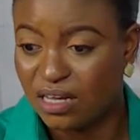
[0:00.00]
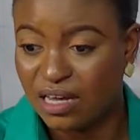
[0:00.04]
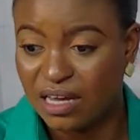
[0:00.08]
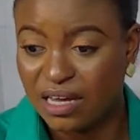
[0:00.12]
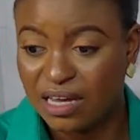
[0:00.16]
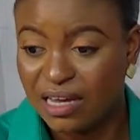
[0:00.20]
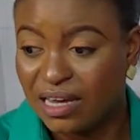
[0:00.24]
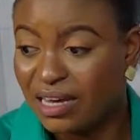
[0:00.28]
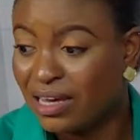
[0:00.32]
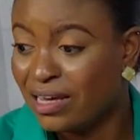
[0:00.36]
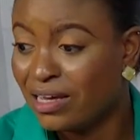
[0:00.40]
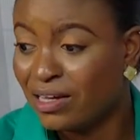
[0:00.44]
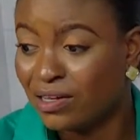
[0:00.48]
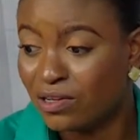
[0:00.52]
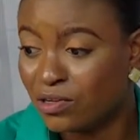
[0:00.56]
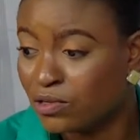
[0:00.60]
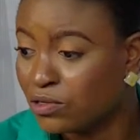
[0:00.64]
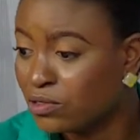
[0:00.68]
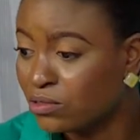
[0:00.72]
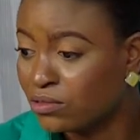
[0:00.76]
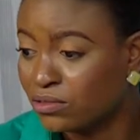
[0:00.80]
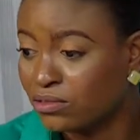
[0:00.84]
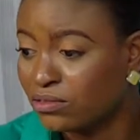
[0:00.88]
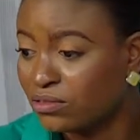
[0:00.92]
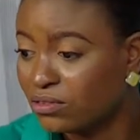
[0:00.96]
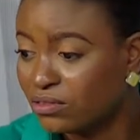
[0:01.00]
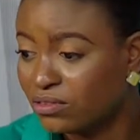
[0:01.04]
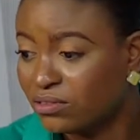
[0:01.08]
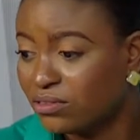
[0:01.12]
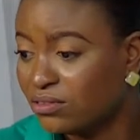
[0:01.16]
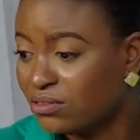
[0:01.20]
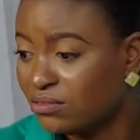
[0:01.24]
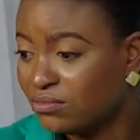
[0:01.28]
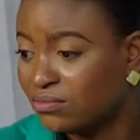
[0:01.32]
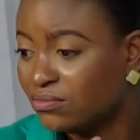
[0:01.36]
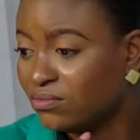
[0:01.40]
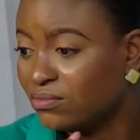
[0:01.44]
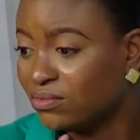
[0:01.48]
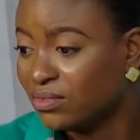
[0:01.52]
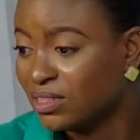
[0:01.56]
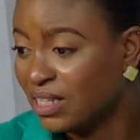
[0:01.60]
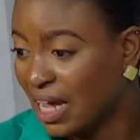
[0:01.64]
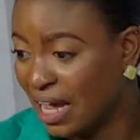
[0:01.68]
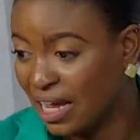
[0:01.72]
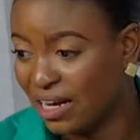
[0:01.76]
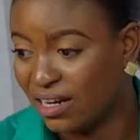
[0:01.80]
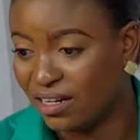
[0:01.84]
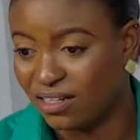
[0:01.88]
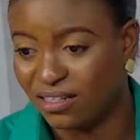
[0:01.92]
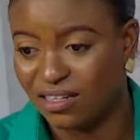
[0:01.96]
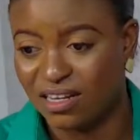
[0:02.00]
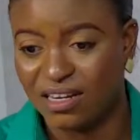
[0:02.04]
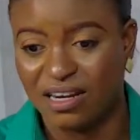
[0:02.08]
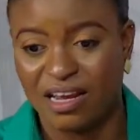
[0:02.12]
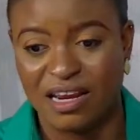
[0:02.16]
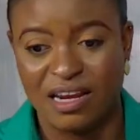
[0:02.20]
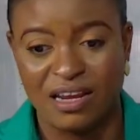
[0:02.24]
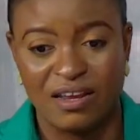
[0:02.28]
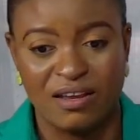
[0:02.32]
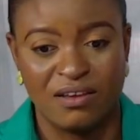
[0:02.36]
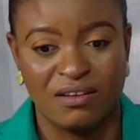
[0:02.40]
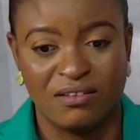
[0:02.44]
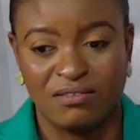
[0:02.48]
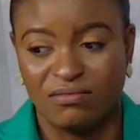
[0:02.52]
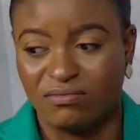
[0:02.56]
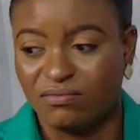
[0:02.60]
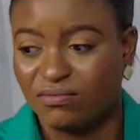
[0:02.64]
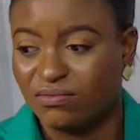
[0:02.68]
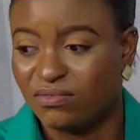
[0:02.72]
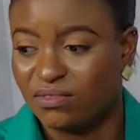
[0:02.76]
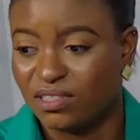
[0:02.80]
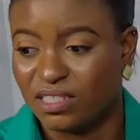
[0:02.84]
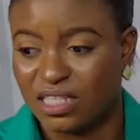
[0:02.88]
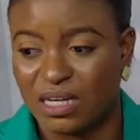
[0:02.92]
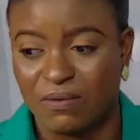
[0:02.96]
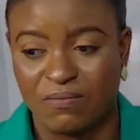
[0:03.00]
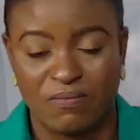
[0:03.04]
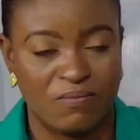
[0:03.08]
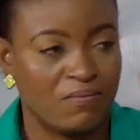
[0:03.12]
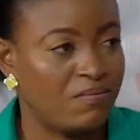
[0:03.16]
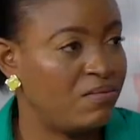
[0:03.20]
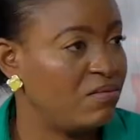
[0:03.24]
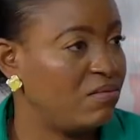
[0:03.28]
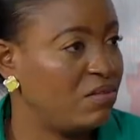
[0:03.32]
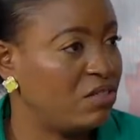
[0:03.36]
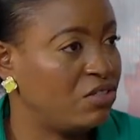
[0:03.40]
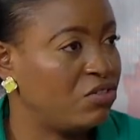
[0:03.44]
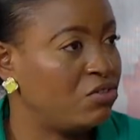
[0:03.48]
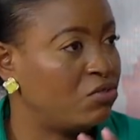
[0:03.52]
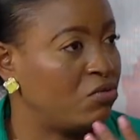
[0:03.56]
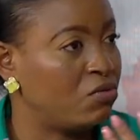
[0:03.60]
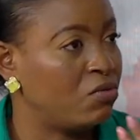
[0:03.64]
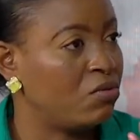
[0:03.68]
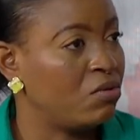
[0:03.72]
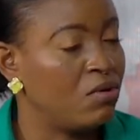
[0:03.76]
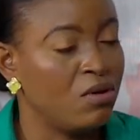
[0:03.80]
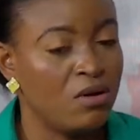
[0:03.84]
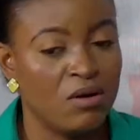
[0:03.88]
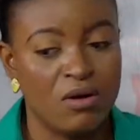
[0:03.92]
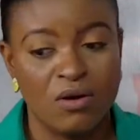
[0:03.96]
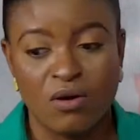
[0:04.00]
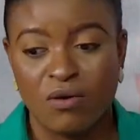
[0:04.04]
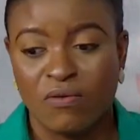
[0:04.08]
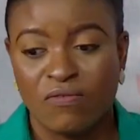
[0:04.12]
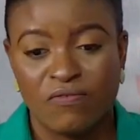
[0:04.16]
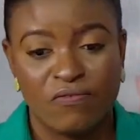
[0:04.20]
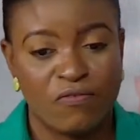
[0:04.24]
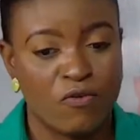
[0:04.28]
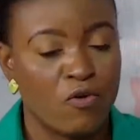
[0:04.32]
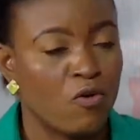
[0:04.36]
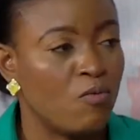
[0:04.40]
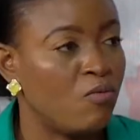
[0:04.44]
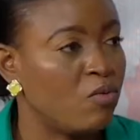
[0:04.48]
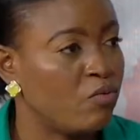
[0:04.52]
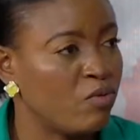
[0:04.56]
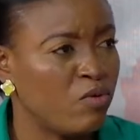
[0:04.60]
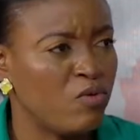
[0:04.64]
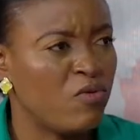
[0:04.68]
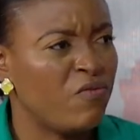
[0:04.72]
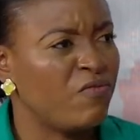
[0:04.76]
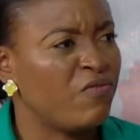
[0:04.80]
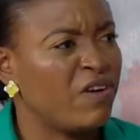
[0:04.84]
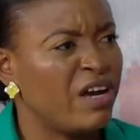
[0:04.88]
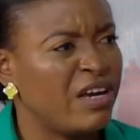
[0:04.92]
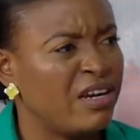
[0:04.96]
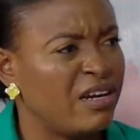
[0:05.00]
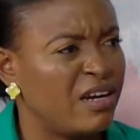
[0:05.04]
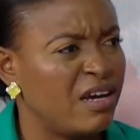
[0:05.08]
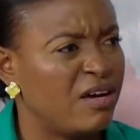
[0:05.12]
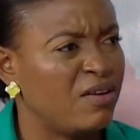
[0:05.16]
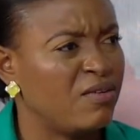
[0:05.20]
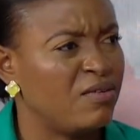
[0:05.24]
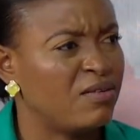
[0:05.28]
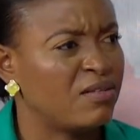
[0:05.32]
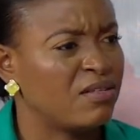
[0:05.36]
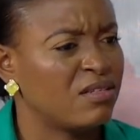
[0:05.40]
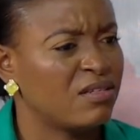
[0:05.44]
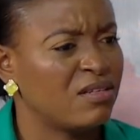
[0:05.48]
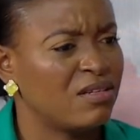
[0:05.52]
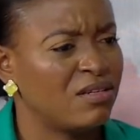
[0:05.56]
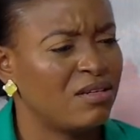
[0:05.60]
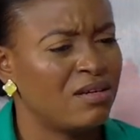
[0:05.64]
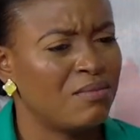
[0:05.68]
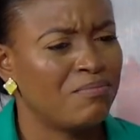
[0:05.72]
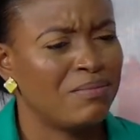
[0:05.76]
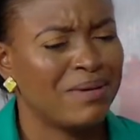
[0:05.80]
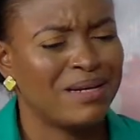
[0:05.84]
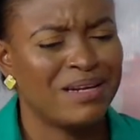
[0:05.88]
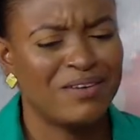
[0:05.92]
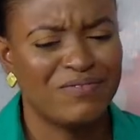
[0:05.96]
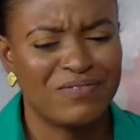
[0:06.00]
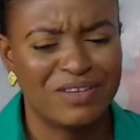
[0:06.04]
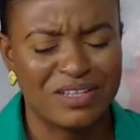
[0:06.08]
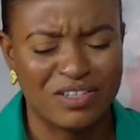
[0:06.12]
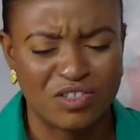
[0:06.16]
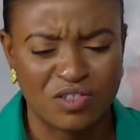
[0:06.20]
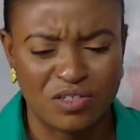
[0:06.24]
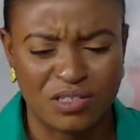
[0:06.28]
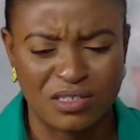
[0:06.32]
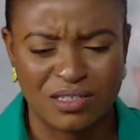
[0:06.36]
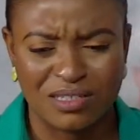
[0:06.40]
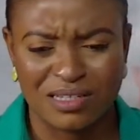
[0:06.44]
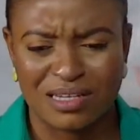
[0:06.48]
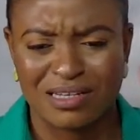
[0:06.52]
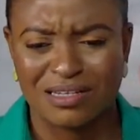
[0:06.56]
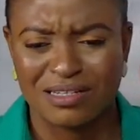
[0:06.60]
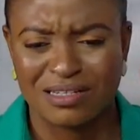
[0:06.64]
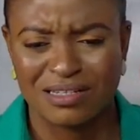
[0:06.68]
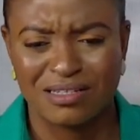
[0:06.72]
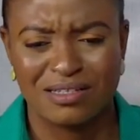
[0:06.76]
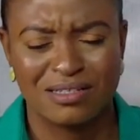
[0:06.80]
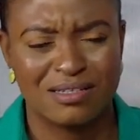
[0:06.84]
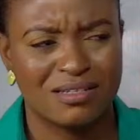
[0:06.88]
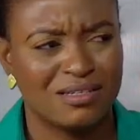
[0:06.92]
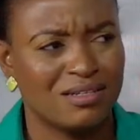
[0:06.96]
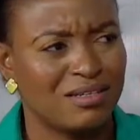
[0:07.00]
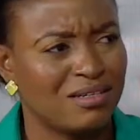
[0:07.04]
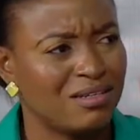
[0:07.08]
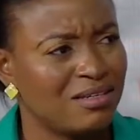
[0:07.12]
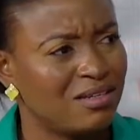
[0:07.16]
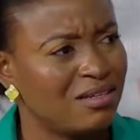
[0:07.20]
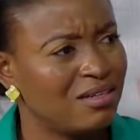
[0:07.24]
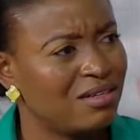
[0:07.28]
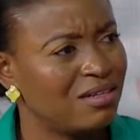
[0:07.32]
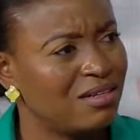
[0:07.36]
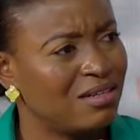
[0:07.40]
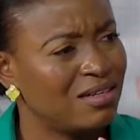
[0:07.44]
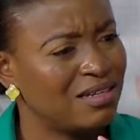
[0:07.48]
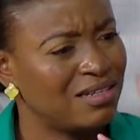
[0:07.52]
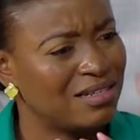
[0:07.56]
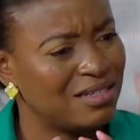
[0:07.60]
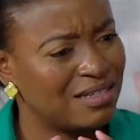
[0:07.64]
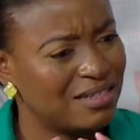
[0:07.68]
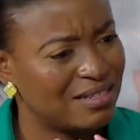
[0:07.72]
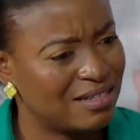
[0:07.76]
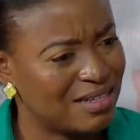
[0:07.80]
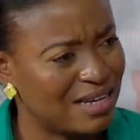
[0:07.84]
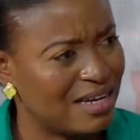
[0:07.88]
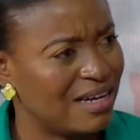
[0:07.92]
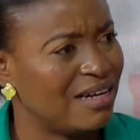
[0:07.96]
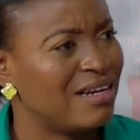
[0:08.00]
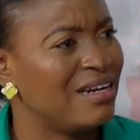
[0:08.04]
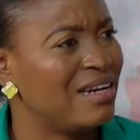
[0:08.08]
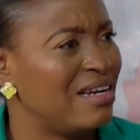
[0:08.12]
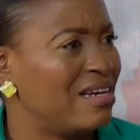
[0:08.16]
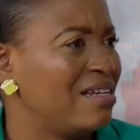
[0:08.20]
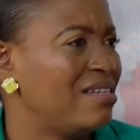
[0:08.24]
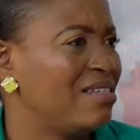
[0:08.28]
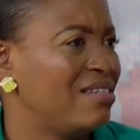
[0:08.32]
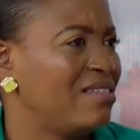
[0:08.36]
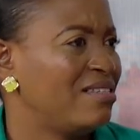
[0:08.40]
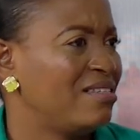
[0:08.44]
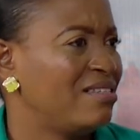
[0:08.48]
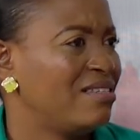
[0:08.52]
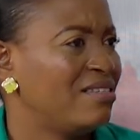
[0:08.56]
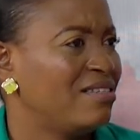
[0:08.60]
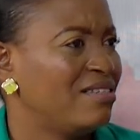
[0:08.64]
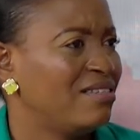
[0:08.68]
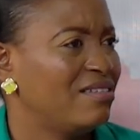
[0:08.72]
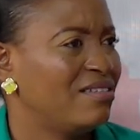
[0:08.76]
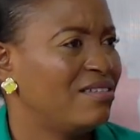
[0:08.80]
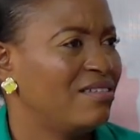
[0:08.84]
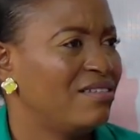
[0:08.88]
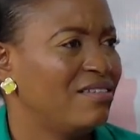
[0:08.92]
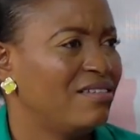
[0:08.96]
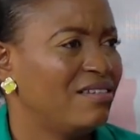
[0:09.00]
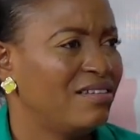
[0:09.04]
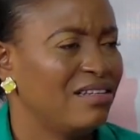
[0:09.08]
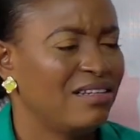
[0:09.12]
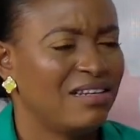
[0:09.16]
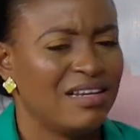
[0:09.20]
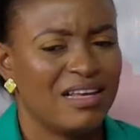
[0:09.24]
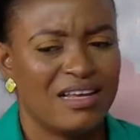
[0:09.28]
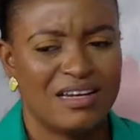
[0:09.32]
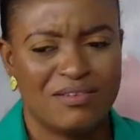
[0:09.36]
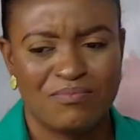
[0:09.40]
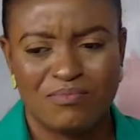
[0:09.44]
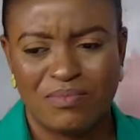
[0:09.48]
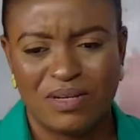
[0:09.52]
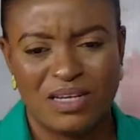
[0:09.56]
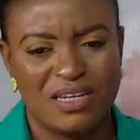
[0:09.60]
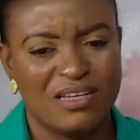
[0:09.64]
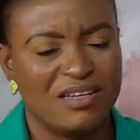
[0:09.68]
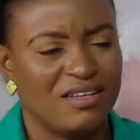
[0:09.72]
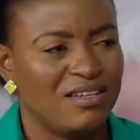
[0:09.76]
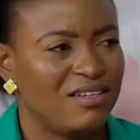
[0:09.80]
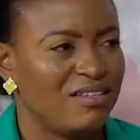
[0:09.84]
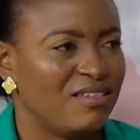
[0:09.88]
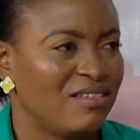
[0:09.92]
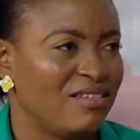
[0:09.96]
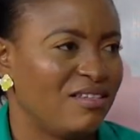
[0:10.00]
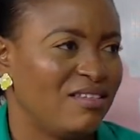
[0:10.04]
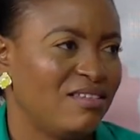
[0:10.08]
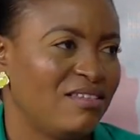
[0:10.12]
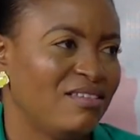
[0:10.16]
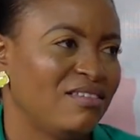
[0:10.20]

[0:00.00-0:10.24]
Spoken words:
ill done in any shape, you know, form, we will find out. But if it's just sickness, then please,